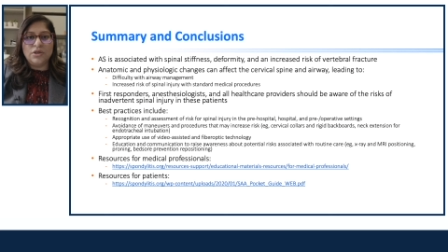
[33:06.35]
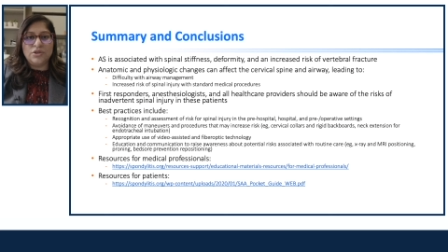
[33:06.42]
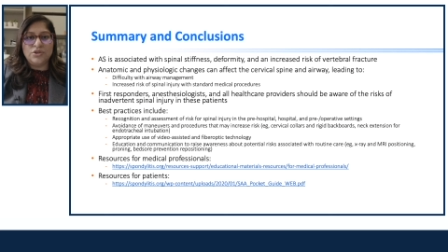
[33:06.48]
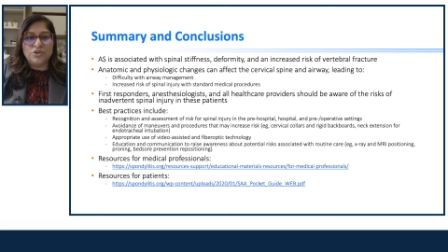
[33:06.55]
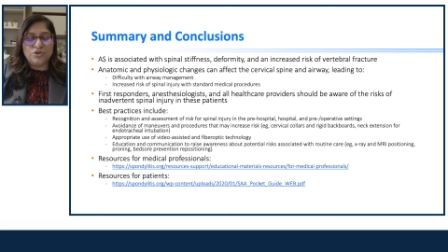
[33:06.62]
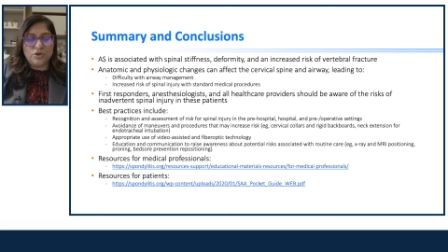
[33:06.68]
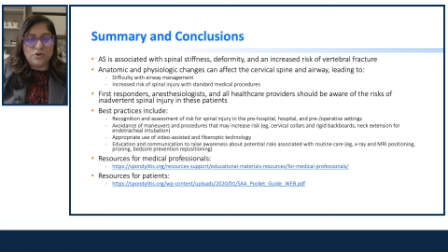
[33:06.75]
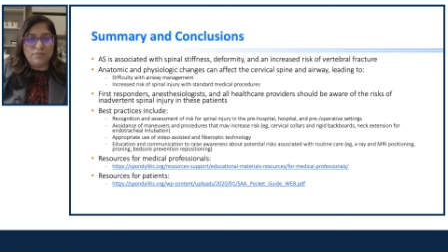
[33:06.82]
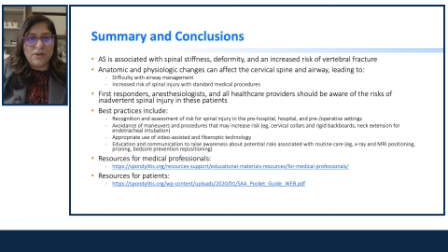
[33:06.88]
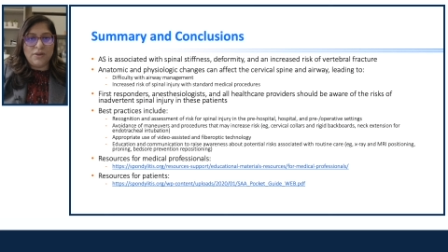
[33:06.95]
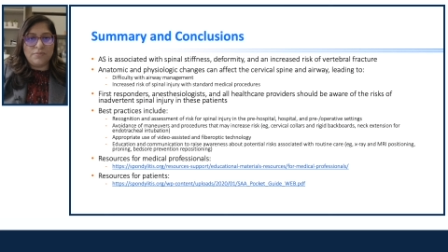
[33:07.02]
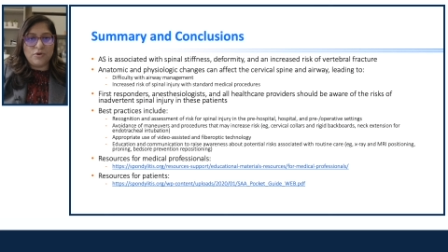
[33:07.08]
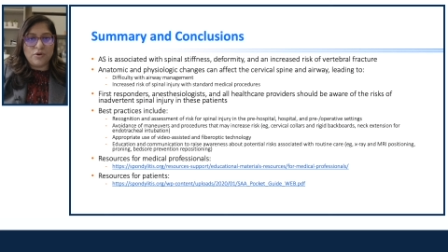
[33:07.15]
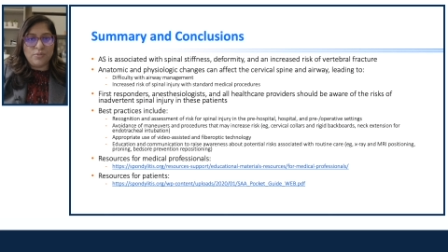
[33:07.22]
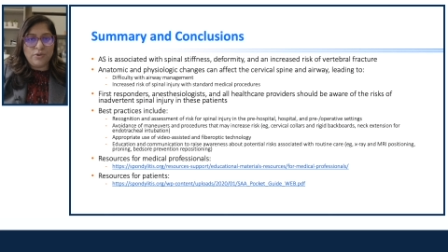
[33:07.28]
should be
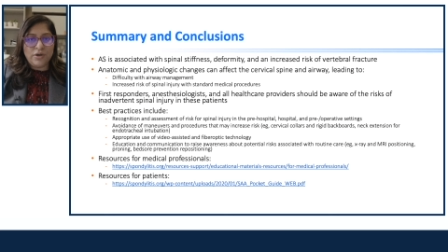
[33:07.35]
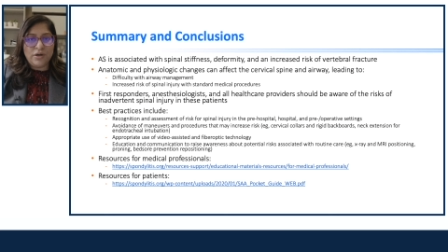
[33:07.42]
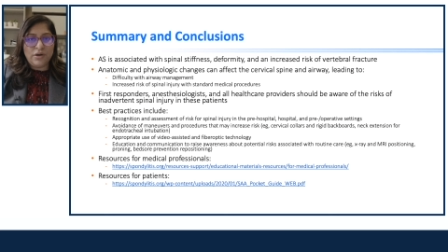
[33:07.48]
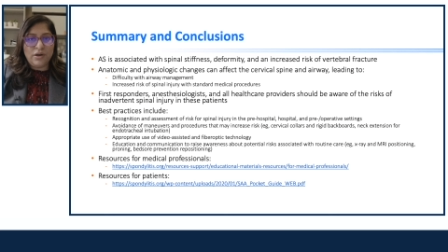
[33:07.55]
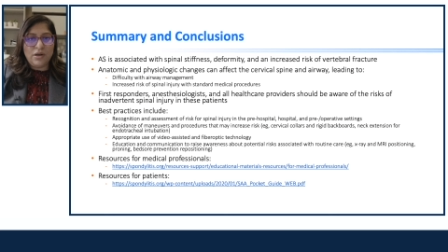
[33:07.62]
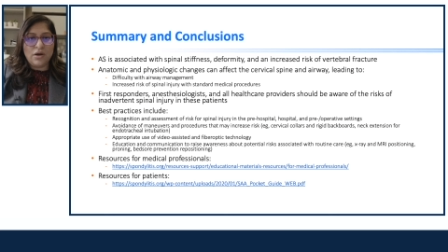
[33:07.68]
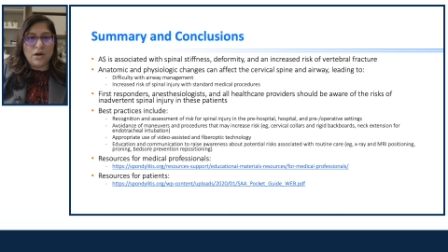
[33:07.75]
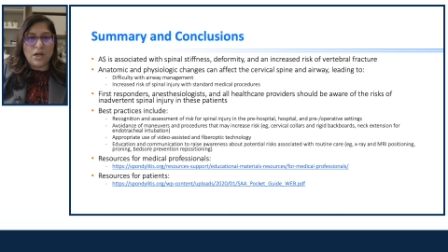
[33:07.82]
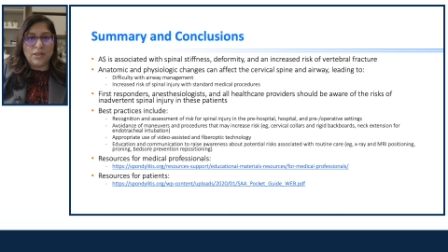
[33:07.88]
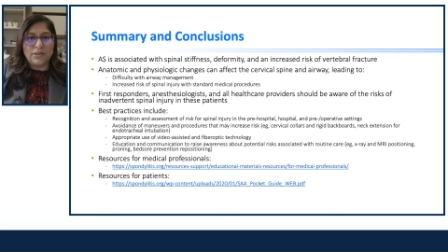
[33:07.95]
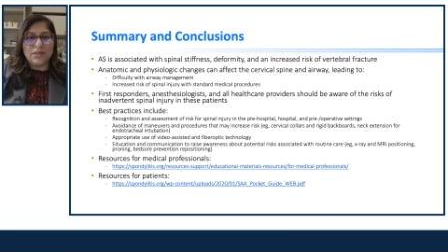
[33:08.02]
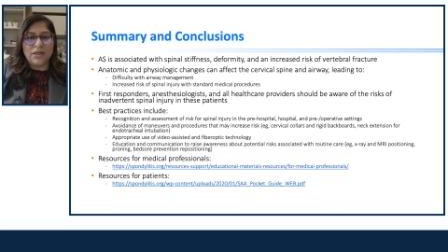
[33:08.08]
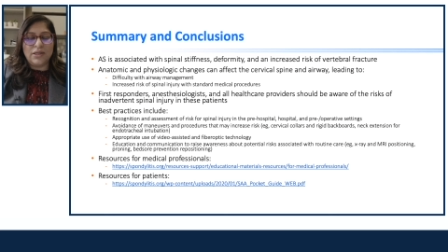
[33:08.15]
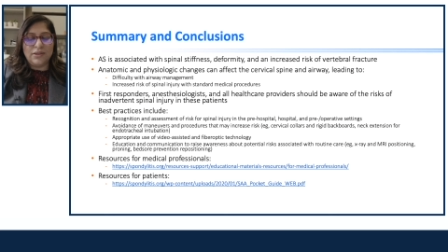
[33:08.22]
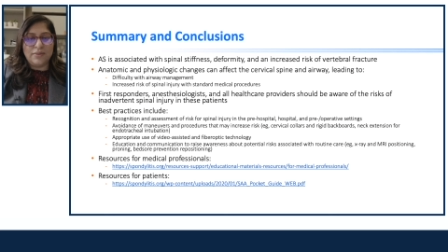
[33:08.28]
appropriately
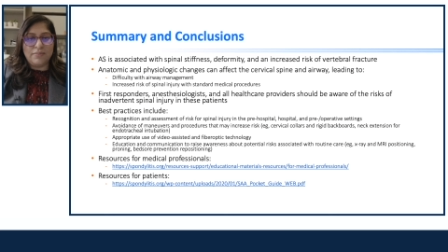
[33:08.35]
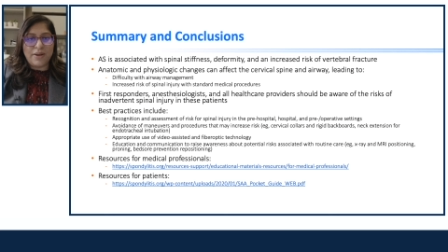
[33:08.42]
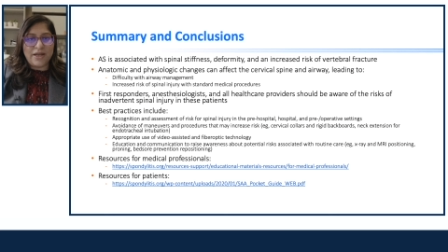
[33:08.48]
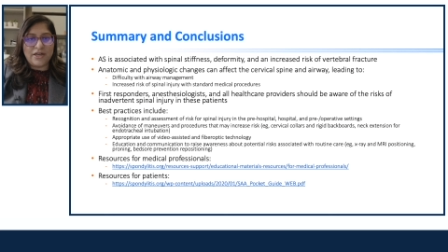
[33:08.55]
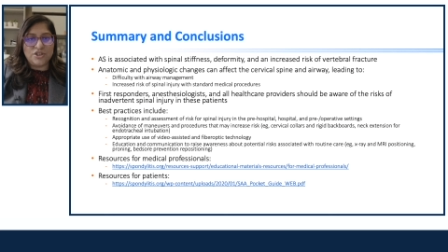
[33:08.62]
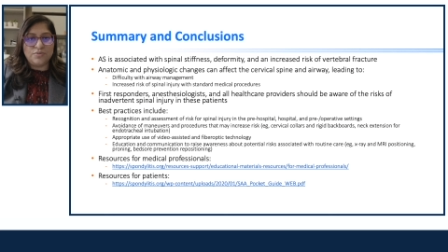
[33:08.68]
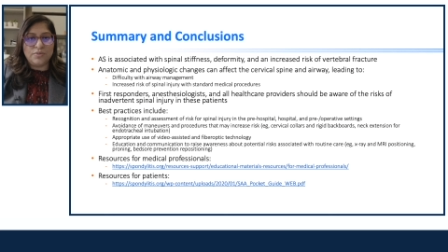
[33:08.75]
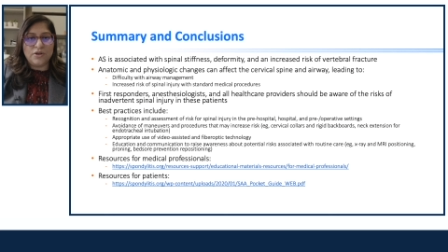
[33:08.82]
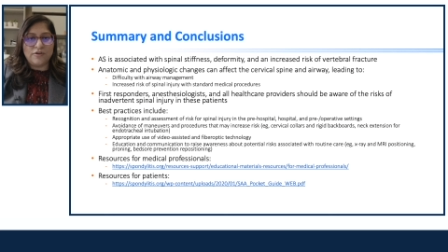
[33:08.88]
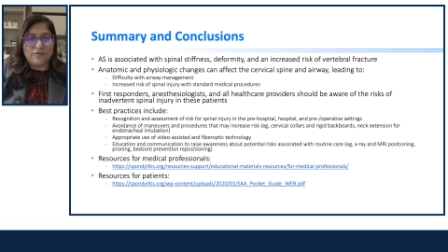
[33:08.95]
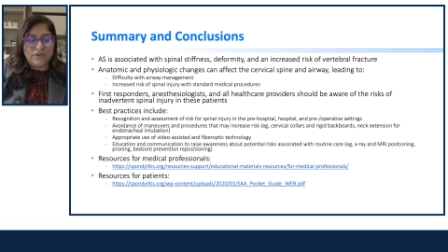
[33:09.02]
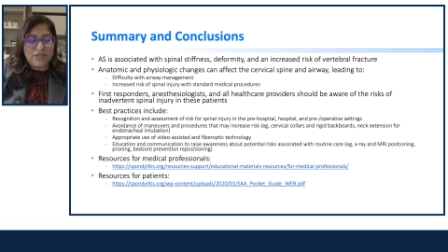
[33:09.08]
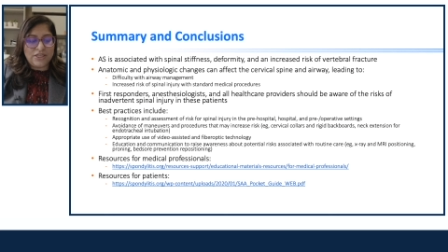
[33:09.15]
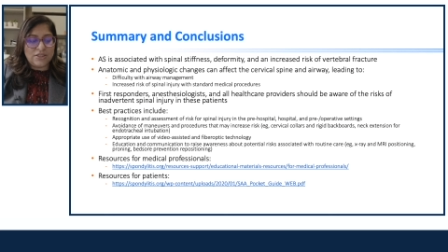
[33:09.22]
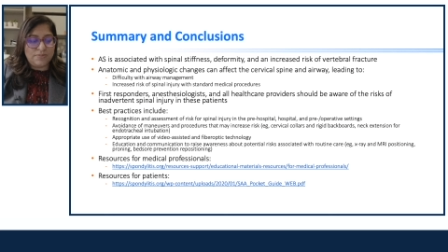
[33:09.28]
called in the management
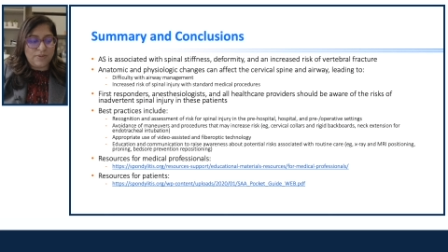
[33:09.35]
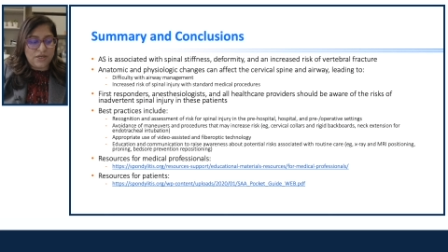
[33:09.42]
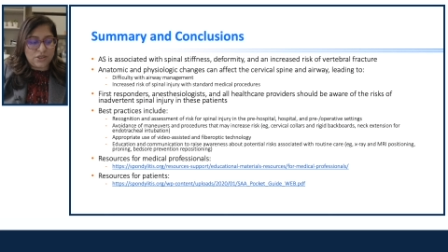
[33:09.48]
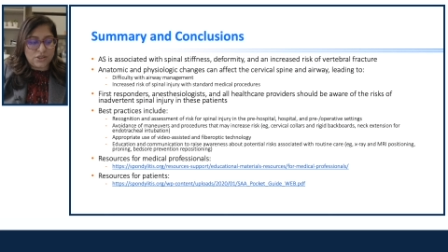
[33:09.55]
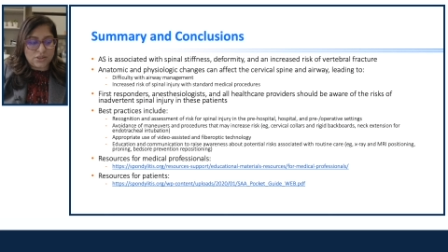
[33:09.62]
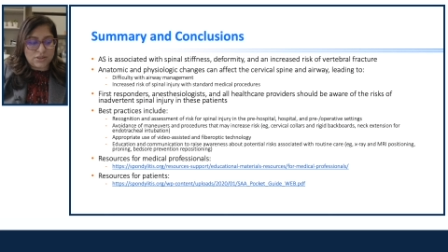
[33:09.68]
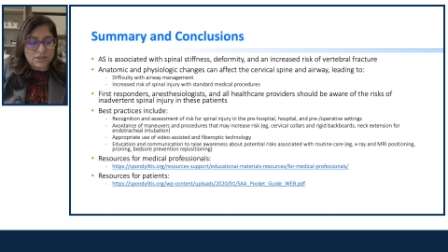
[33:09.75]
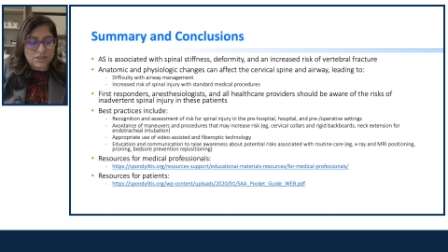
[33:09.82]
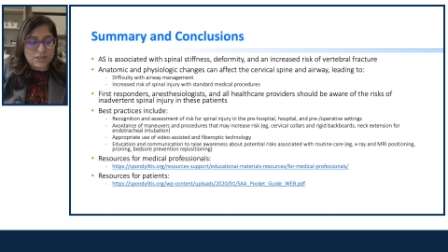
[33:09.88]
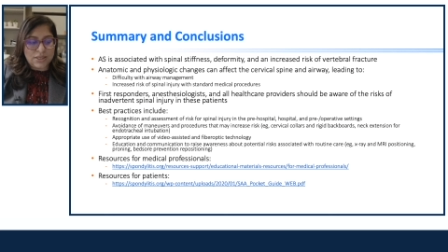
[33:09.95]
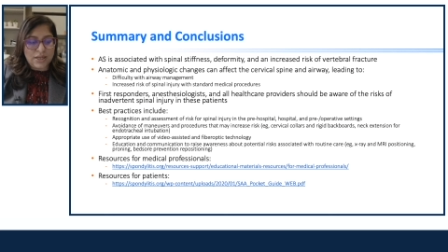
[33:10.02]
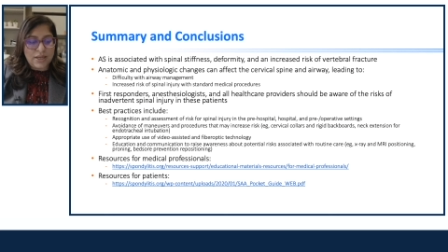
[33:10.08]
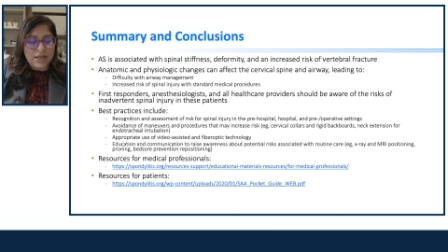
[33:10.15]
of these patients.